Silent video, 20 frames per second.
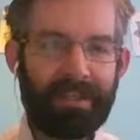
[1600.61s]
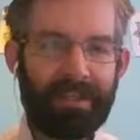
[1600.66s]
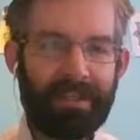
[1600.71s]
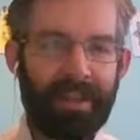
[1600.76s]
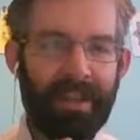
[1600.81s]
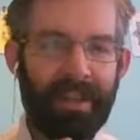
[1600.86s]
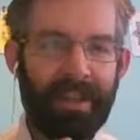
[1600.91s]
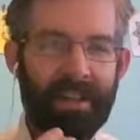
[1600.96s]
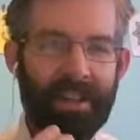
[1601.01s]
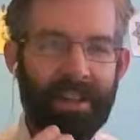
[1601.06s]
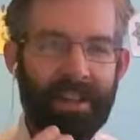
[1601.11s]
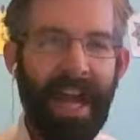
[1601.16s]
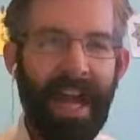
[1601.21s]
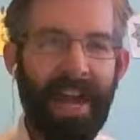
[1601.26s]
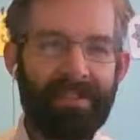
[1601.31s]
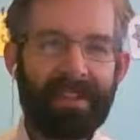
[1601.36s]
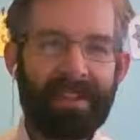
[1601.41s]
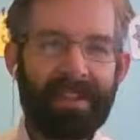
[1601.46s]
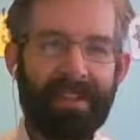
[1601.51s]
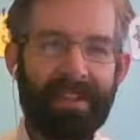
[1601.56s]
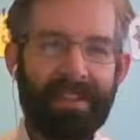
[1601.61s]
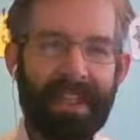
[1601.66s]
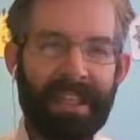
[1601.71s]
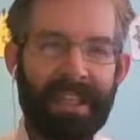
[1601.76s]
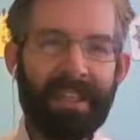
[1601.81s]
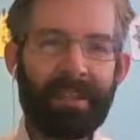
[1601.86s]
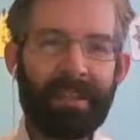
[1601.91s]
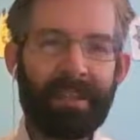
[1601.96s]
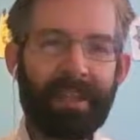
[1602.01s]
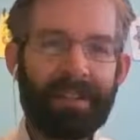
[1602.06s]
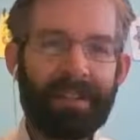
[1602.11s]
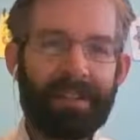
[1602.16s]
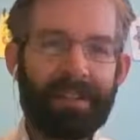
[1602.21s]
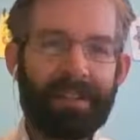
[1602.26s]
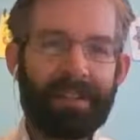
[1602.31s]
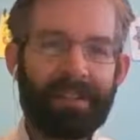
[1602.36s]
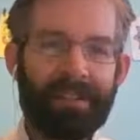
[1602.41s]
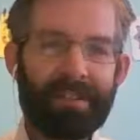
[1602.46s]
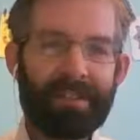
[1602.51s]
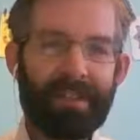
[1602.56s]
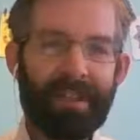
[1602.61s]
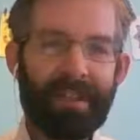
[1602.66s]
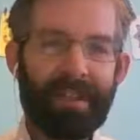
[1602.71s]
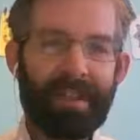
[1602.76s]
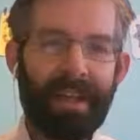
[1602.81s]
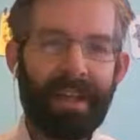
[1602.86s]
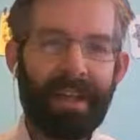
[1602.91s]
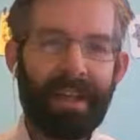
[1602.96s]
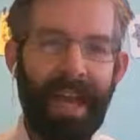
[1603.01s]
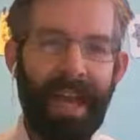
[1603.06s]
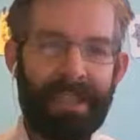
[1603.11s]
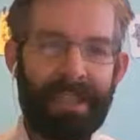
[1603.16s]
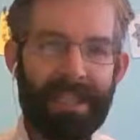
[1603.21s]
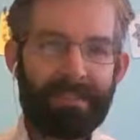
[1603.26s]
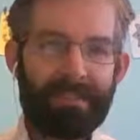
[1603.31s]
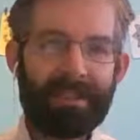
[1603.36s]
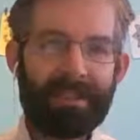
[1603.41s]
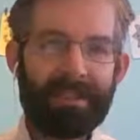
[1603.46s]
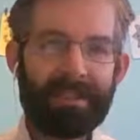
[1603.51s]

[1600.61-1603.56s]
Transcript: they have to think about this aspect of,